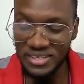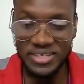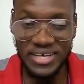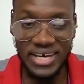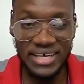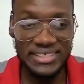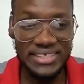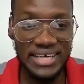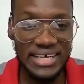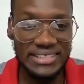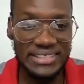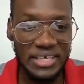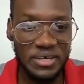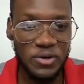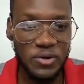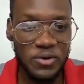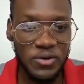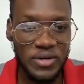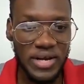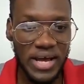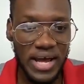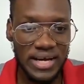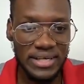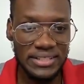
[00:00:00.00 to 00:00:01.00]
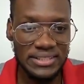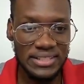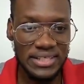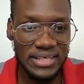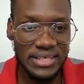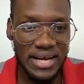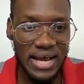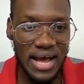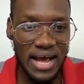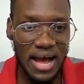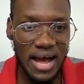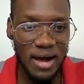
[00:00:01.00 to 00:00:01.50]
get a good
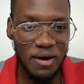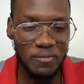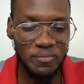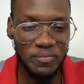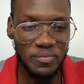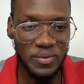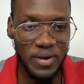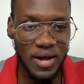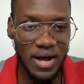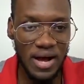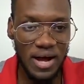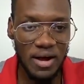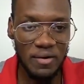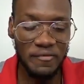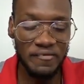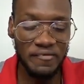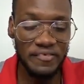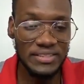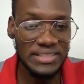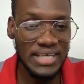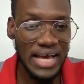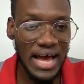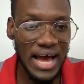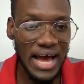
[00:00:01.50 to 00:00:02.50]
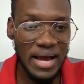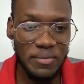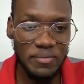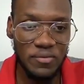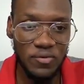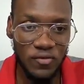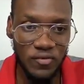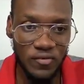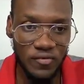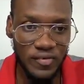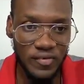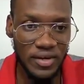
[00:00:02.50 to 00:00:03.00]
editing app. If it's
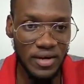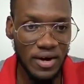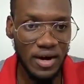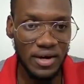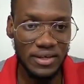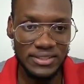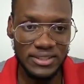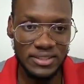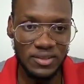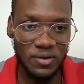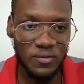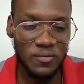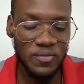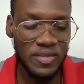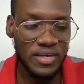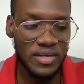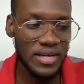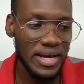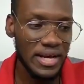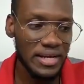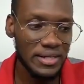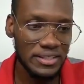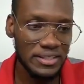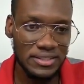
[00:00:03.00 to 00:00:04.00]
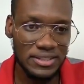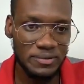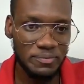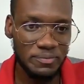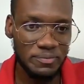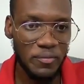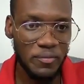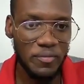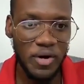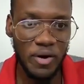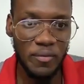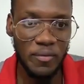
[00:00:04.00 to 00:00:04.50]
iMovie or something else,
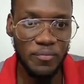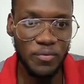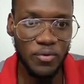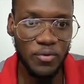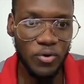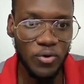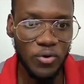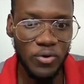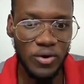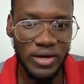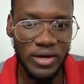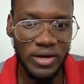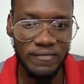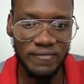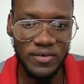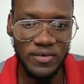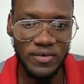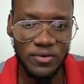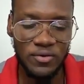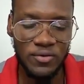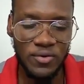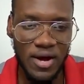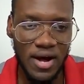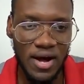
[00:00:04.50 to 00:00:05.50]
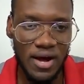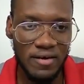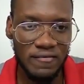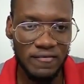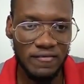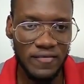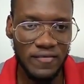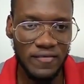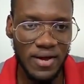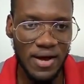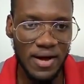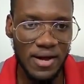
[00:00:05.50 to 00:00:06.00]
Premiere Pro. If you
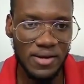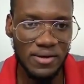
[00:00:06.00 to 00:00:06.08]
have